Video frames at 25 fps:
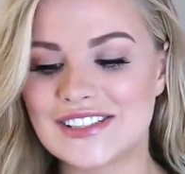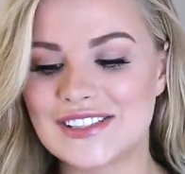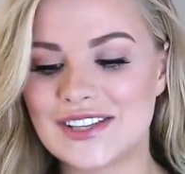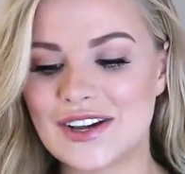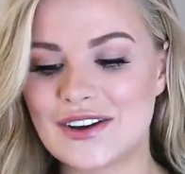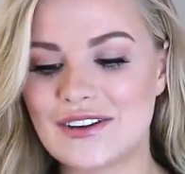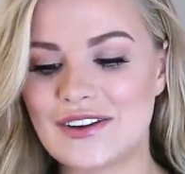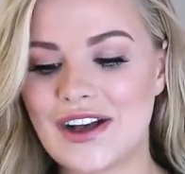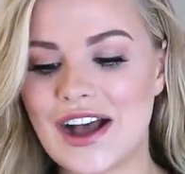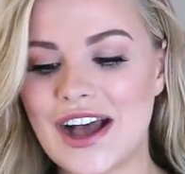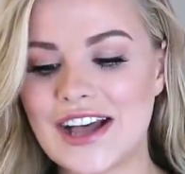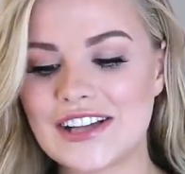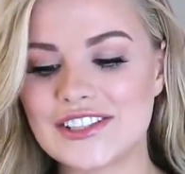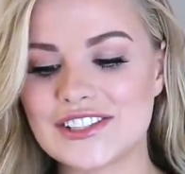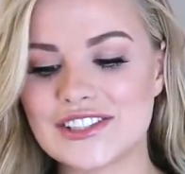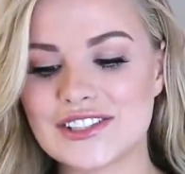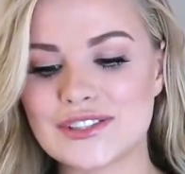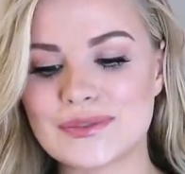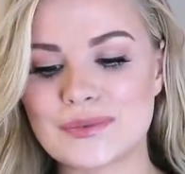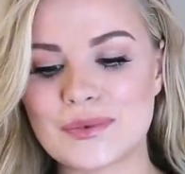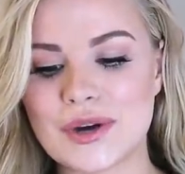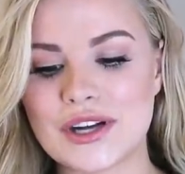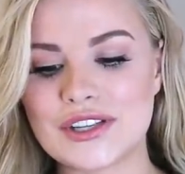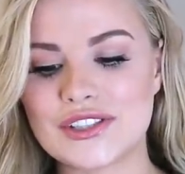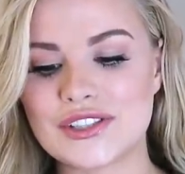So I
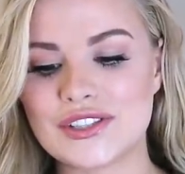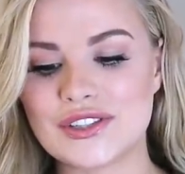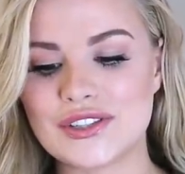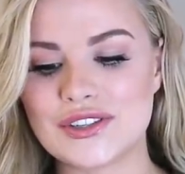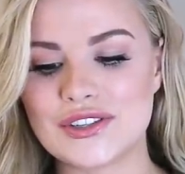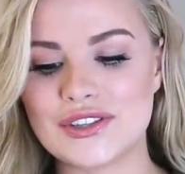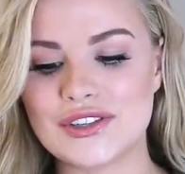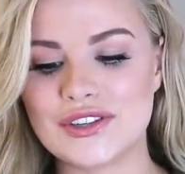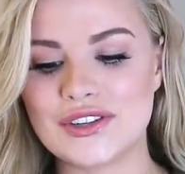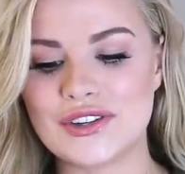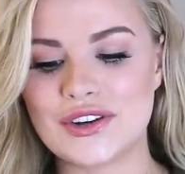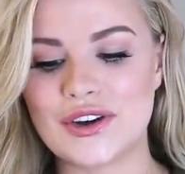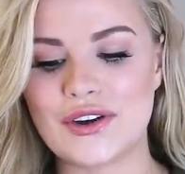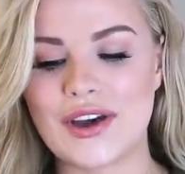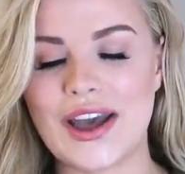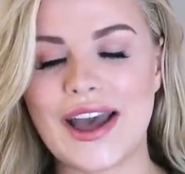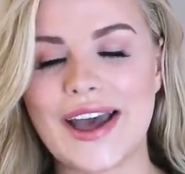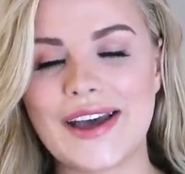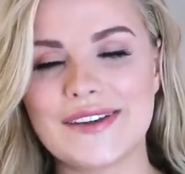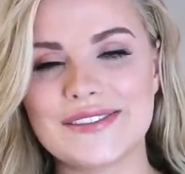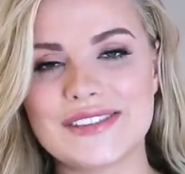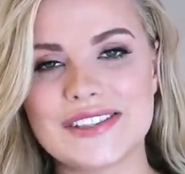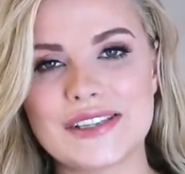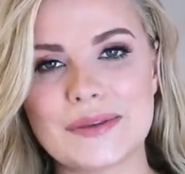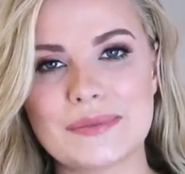just want to, you know,
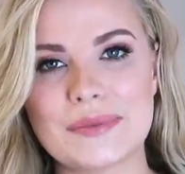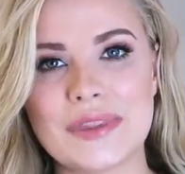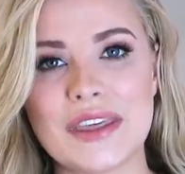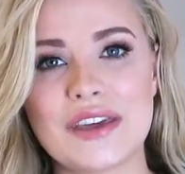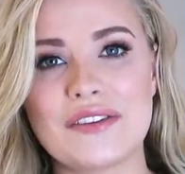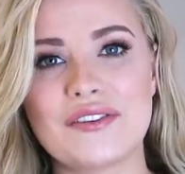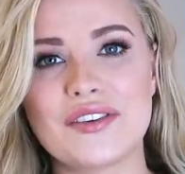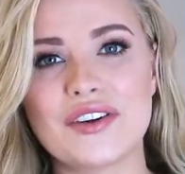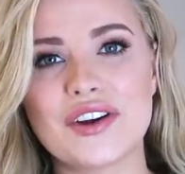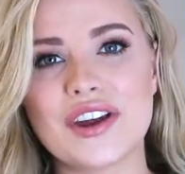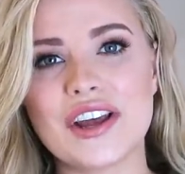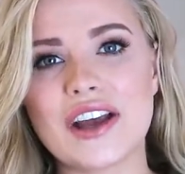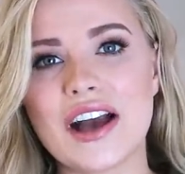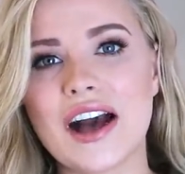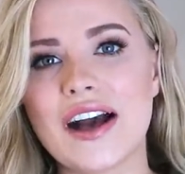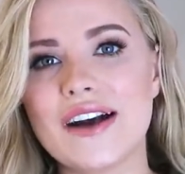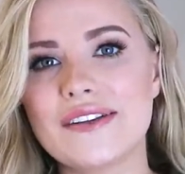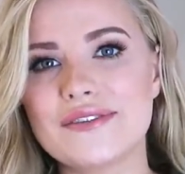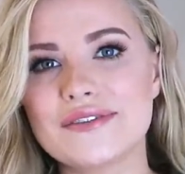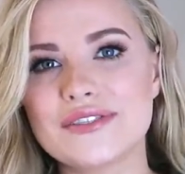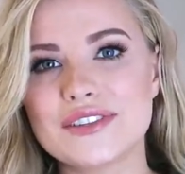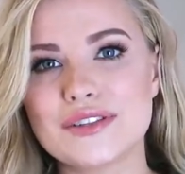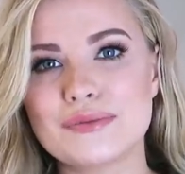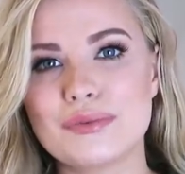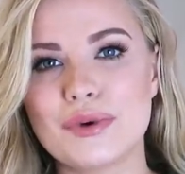have something very
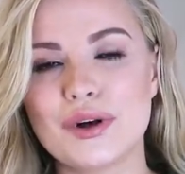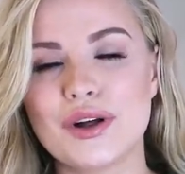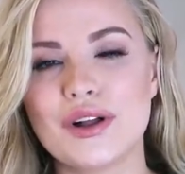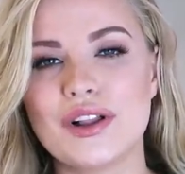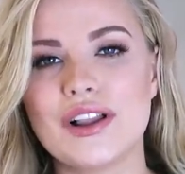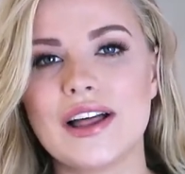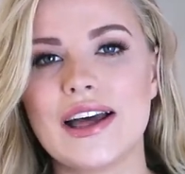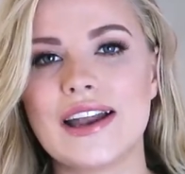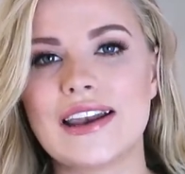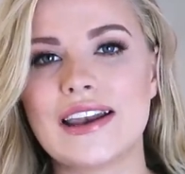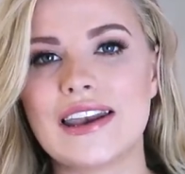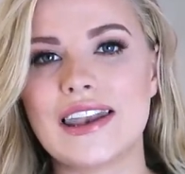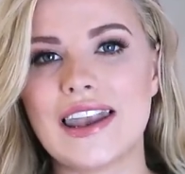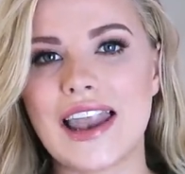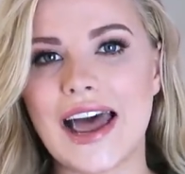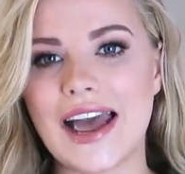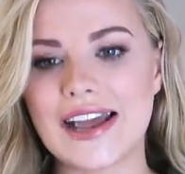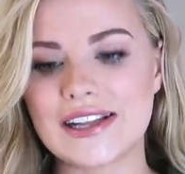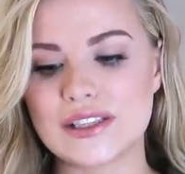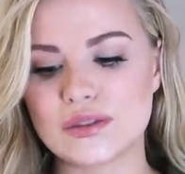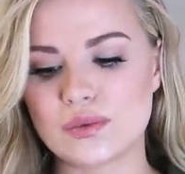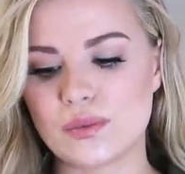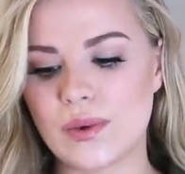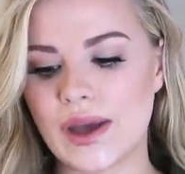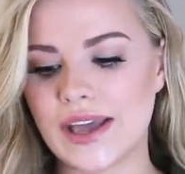comfortable and
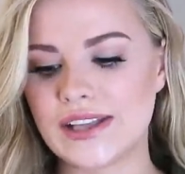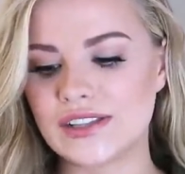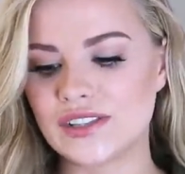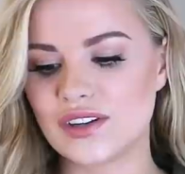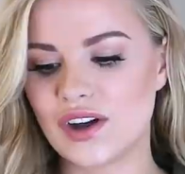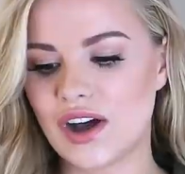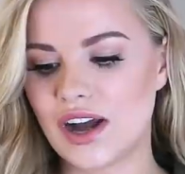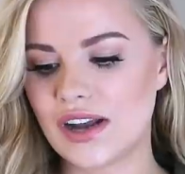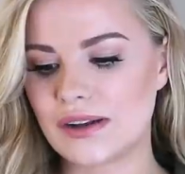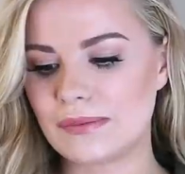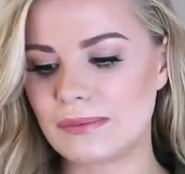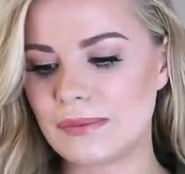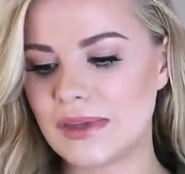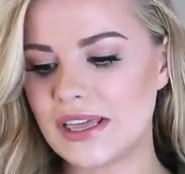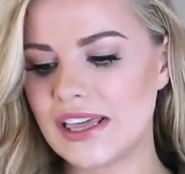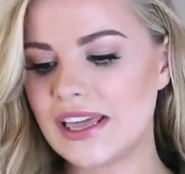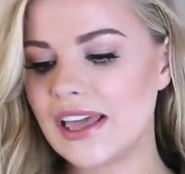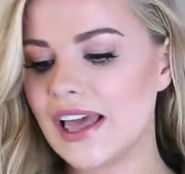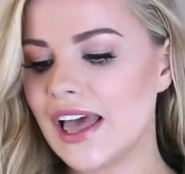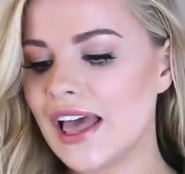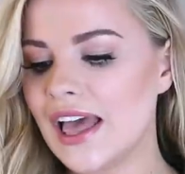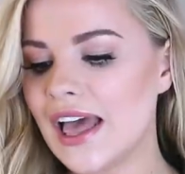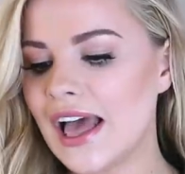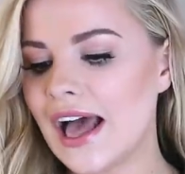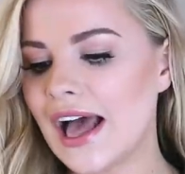lightweight on
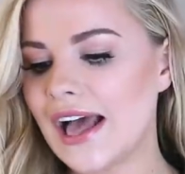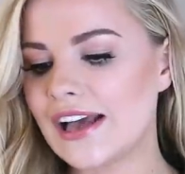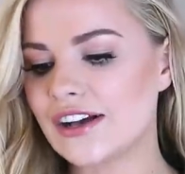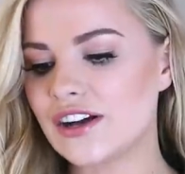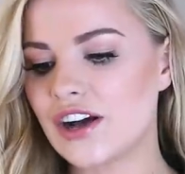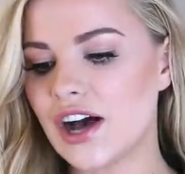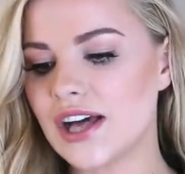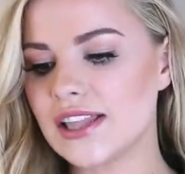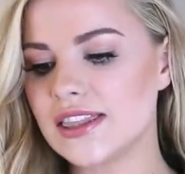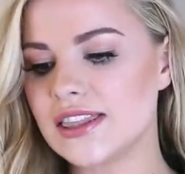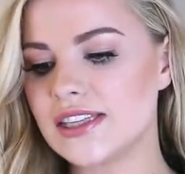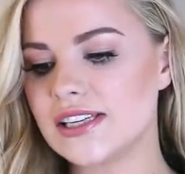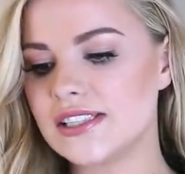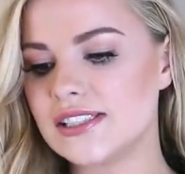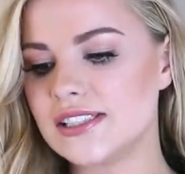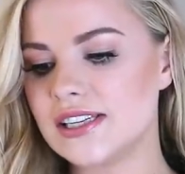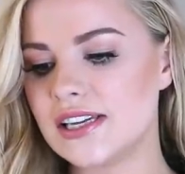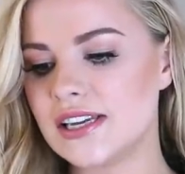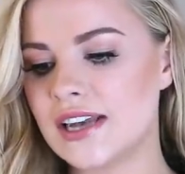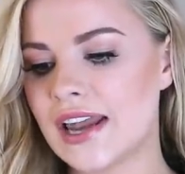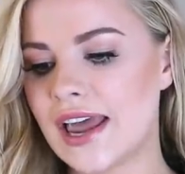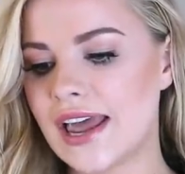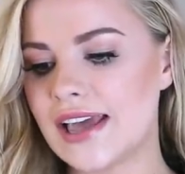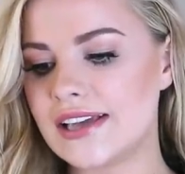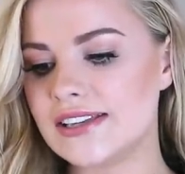me. I got this
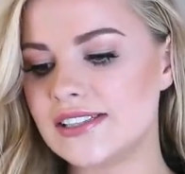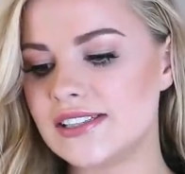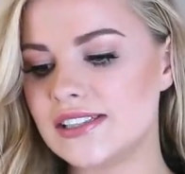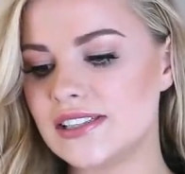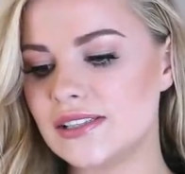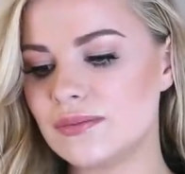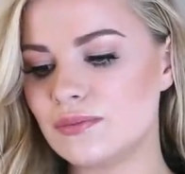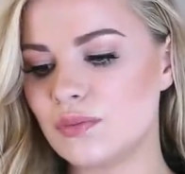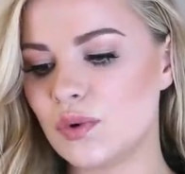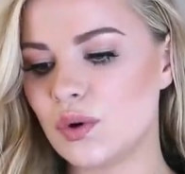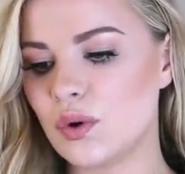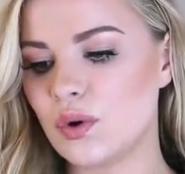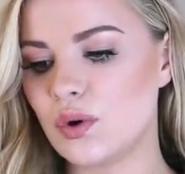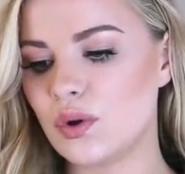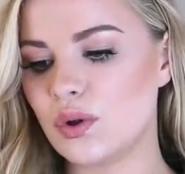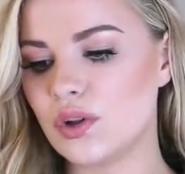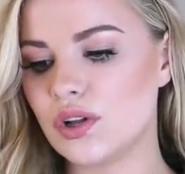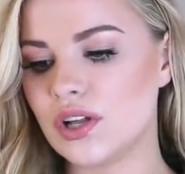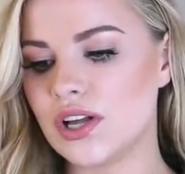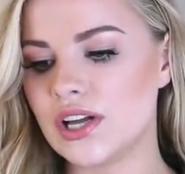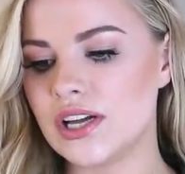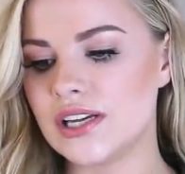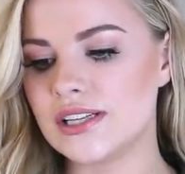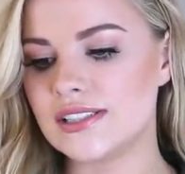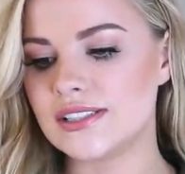in a
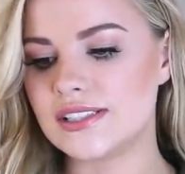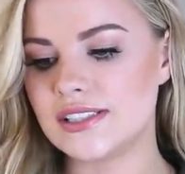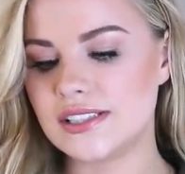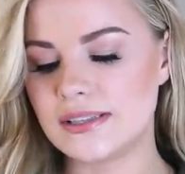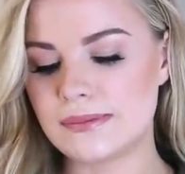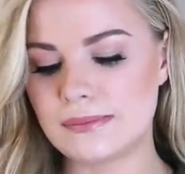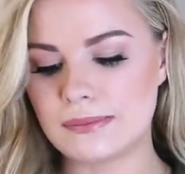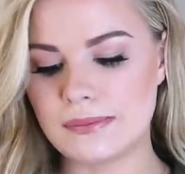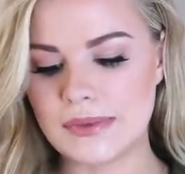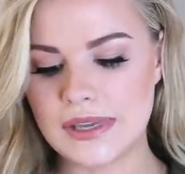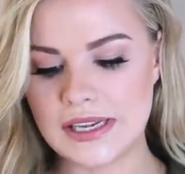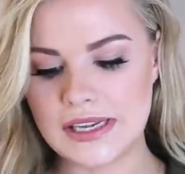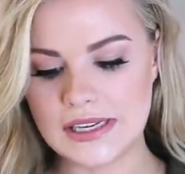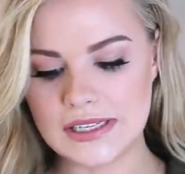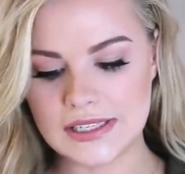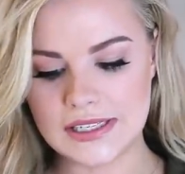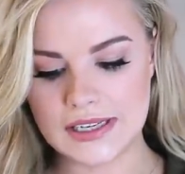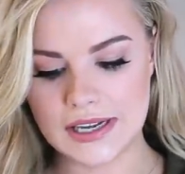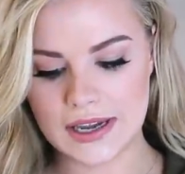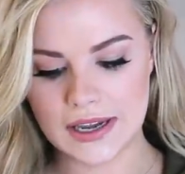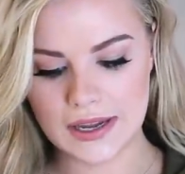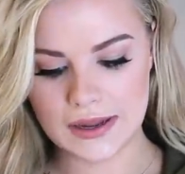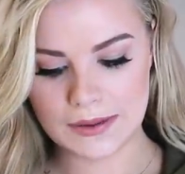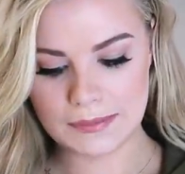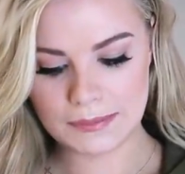small to
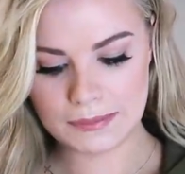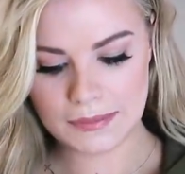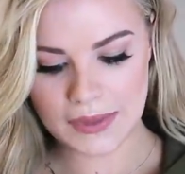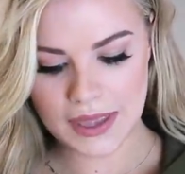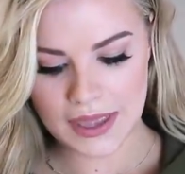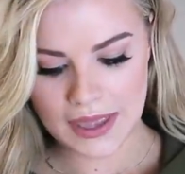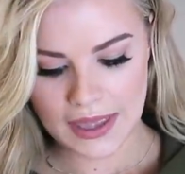medium.